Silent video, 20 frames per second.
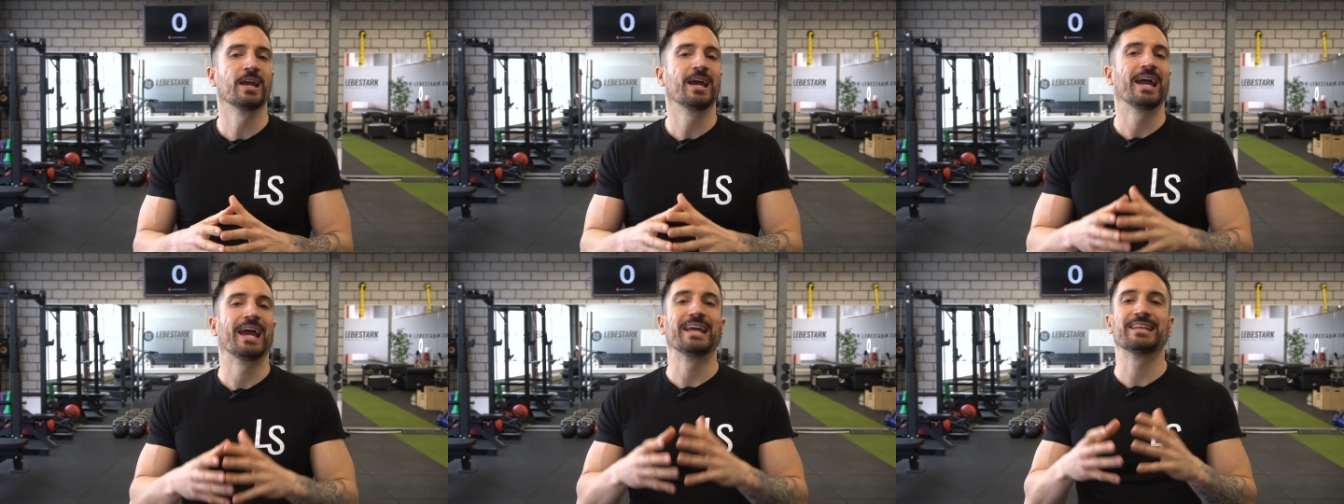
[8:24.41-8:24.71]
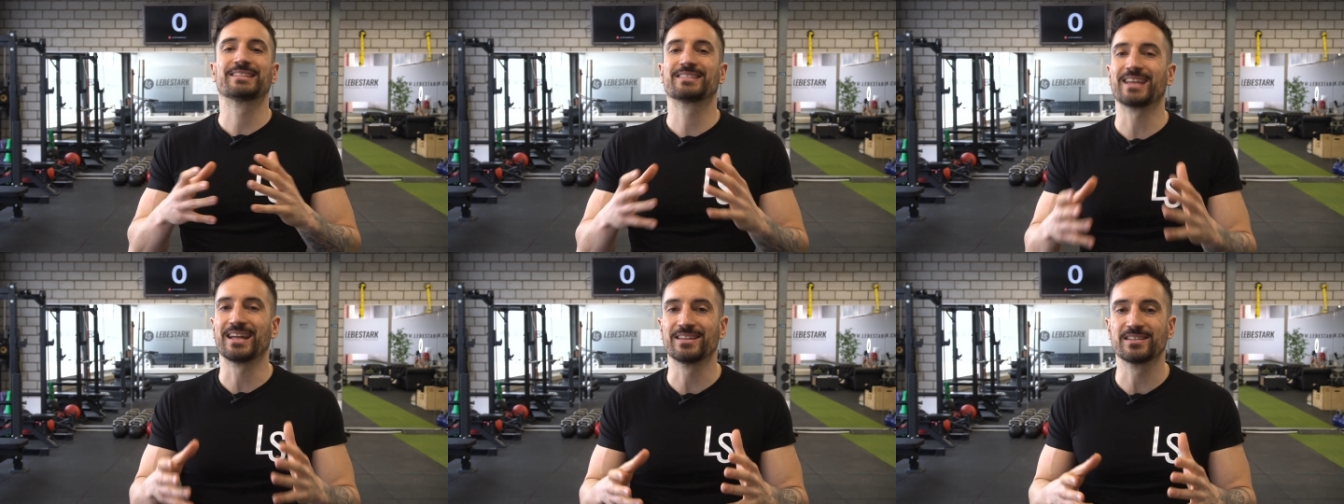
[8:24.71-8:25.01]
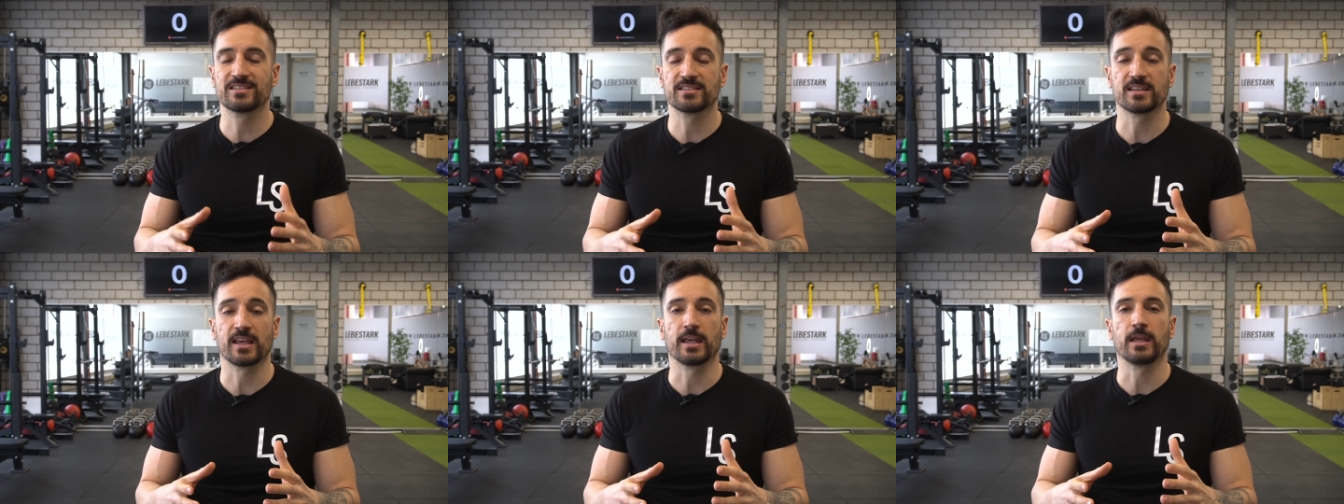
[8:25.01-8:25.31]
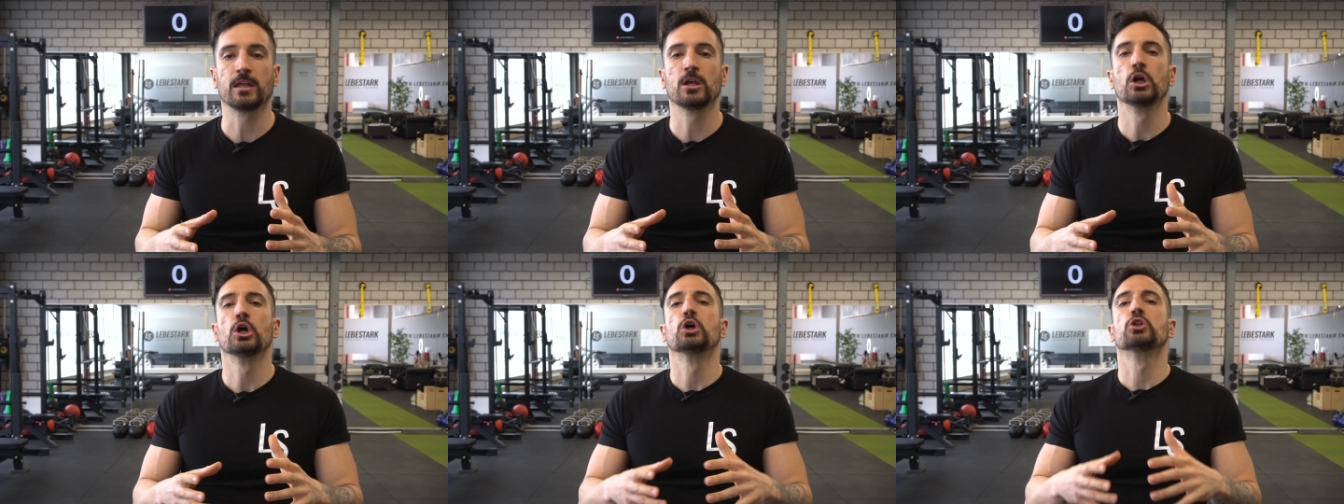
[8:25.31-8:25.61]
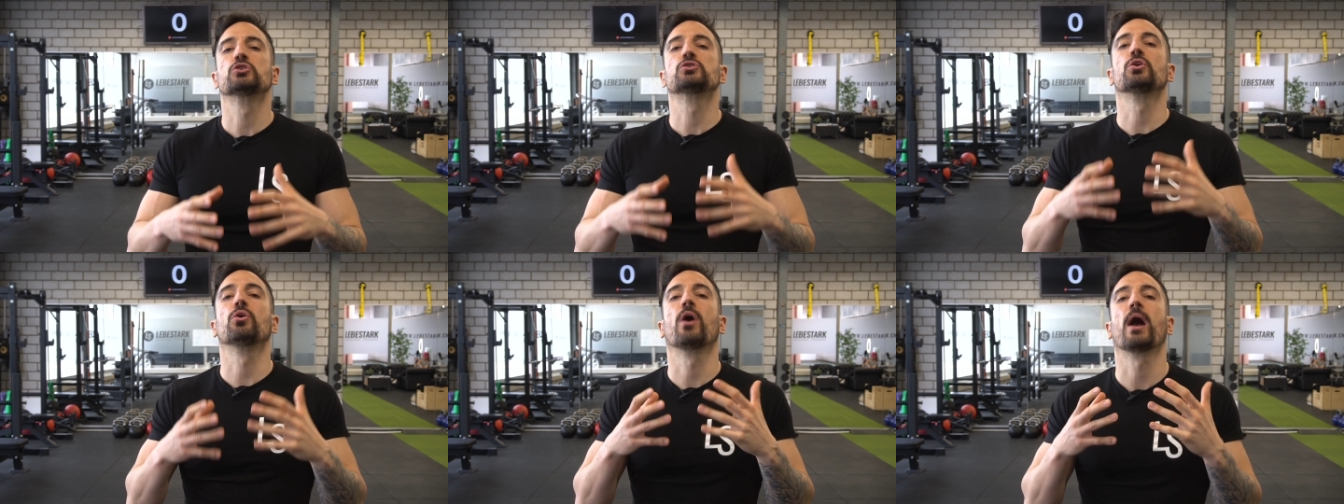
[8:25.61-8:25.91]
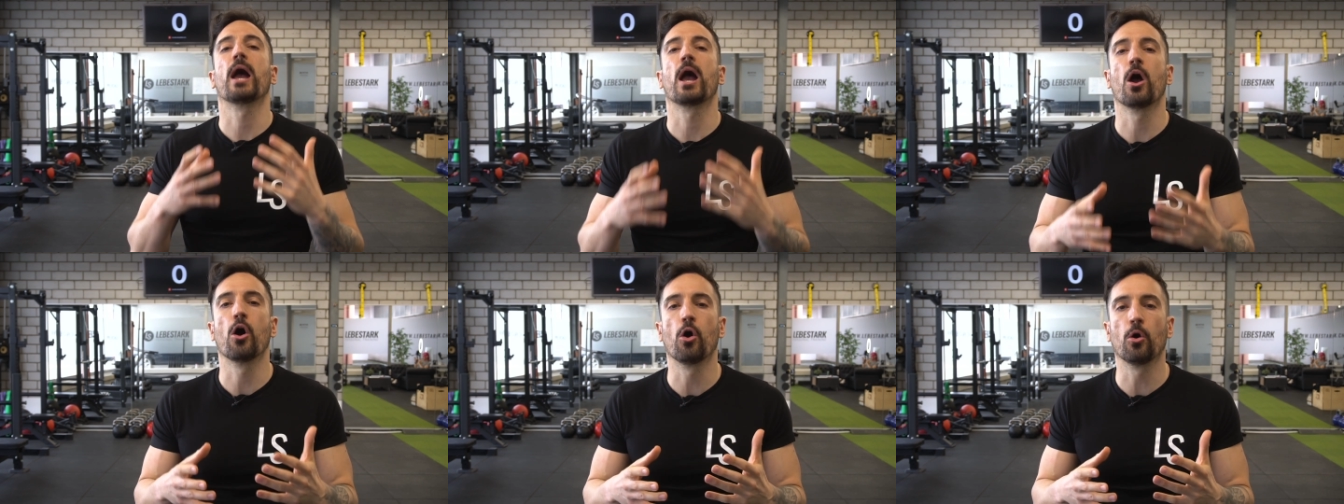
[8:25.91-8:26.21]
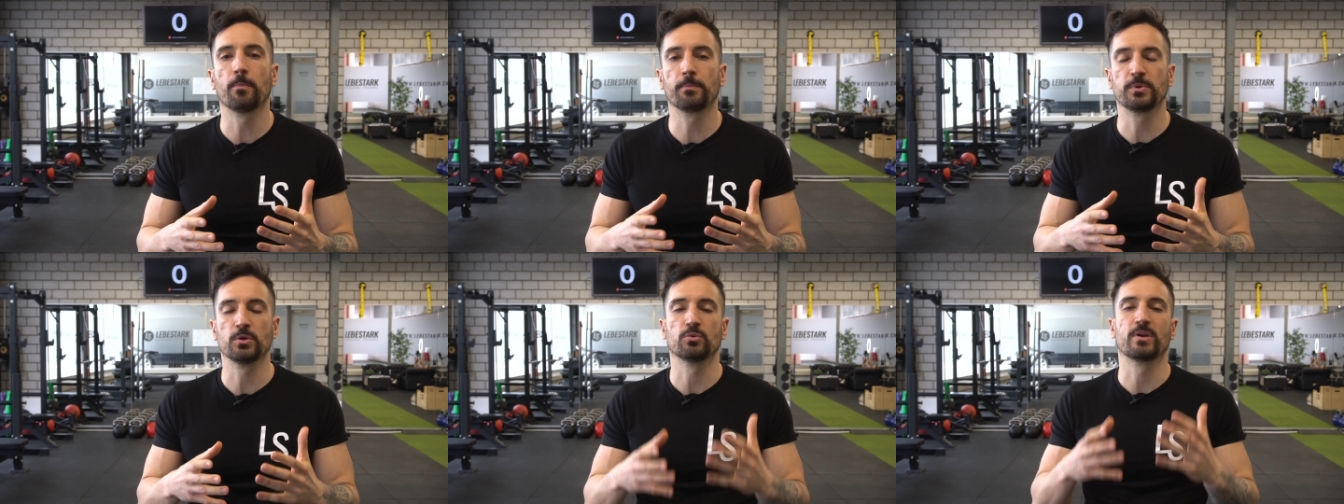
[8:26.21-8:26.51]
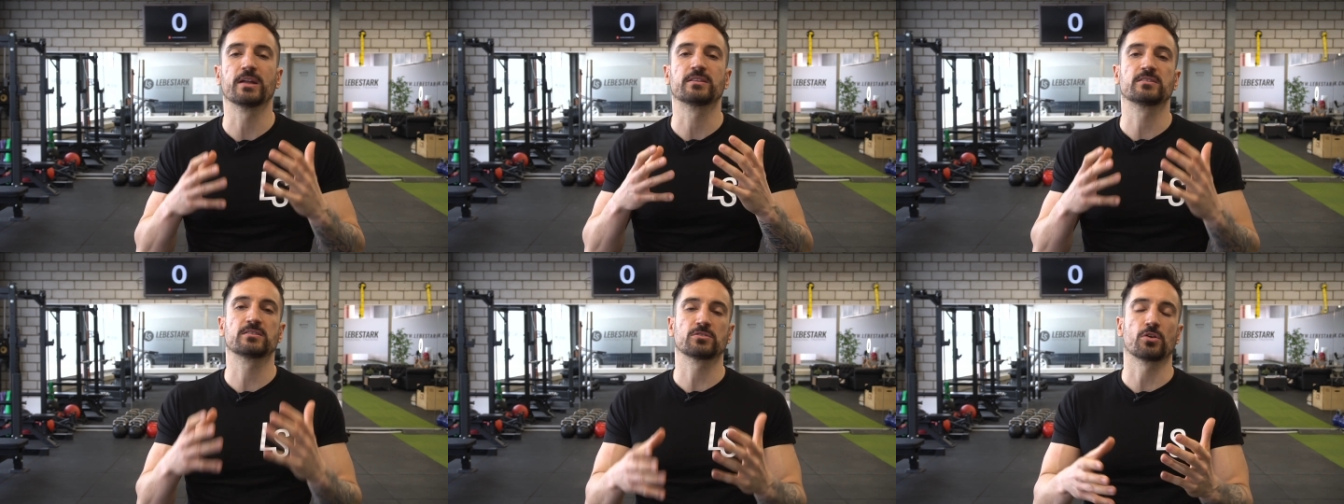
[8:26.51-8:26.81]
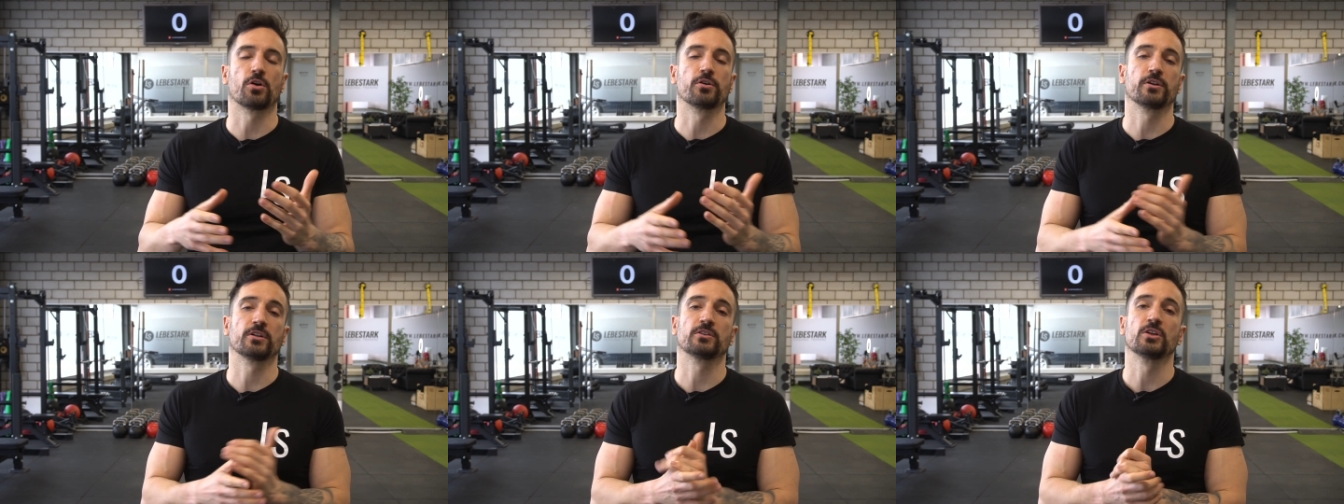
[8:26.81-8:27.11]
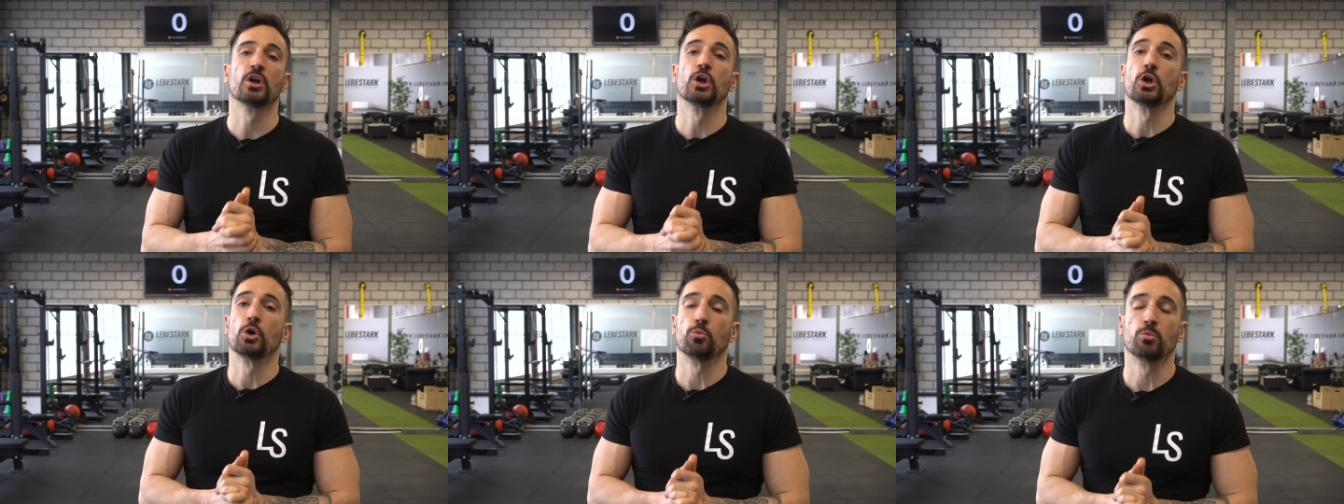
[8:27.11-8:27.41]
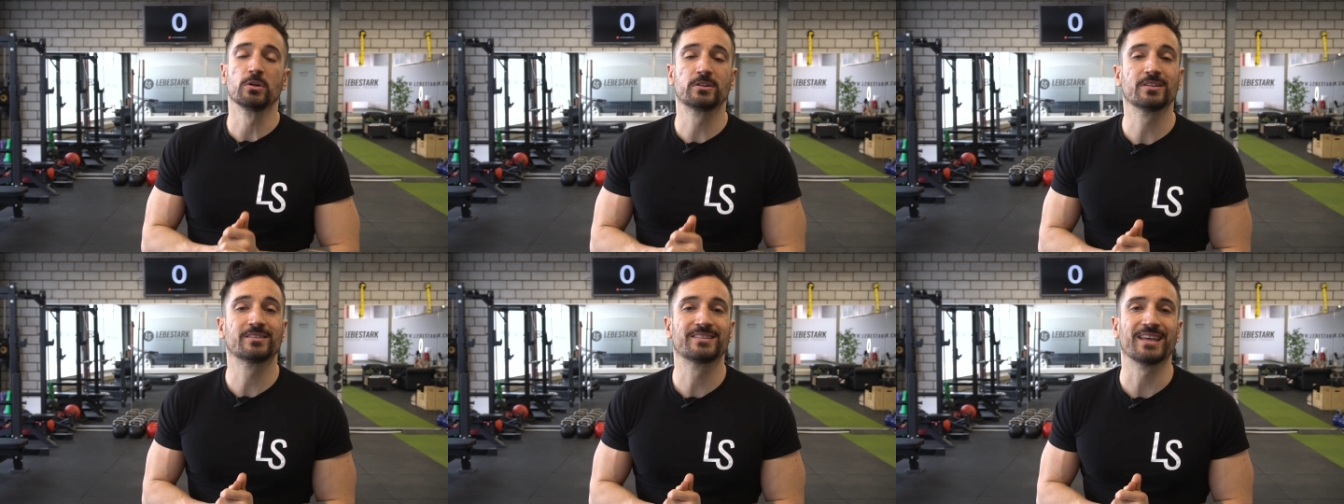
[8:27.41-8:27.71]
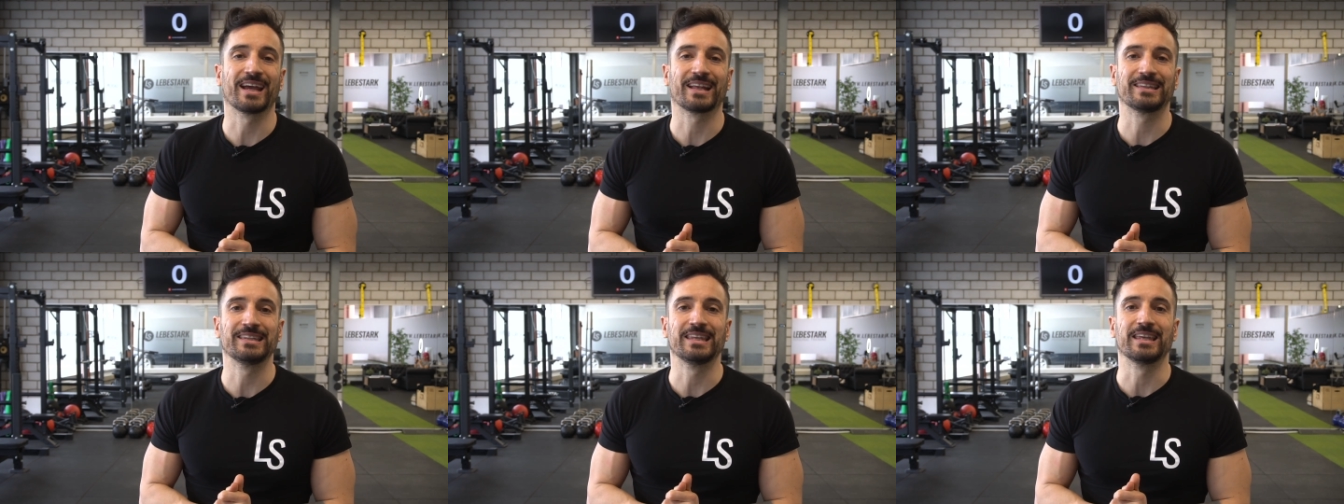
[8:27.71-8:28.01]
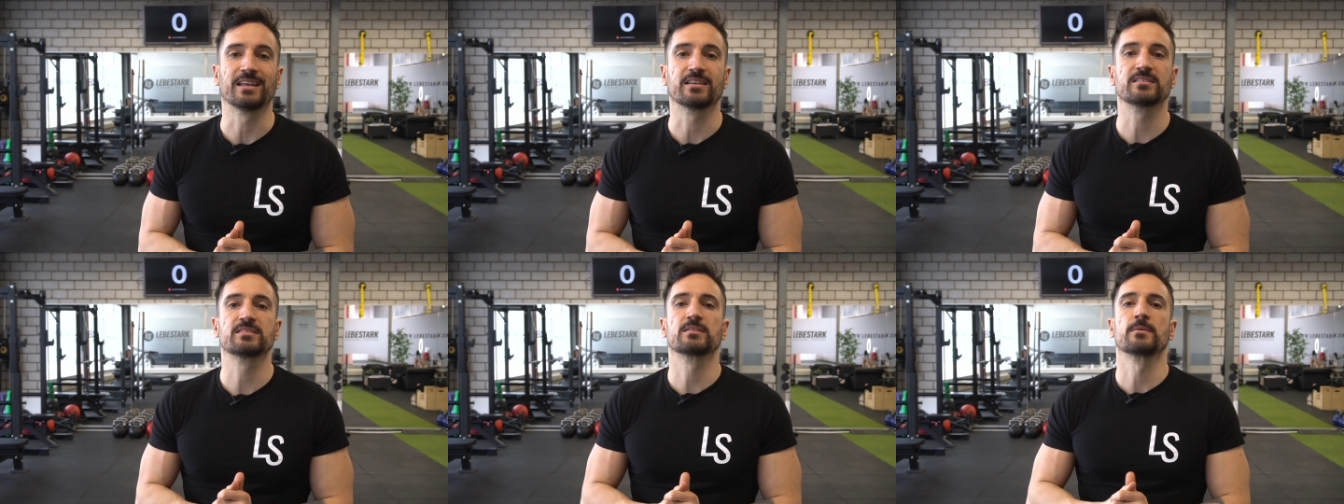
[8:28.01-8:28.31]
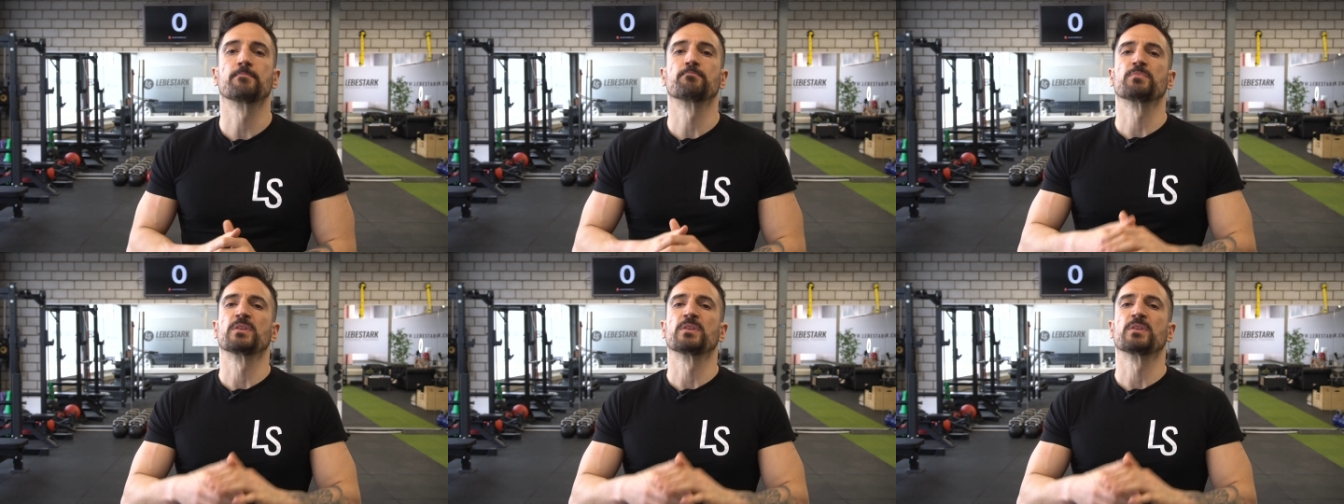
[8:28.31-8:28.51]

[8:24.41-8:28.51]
a sensei to help you get started with the techniques.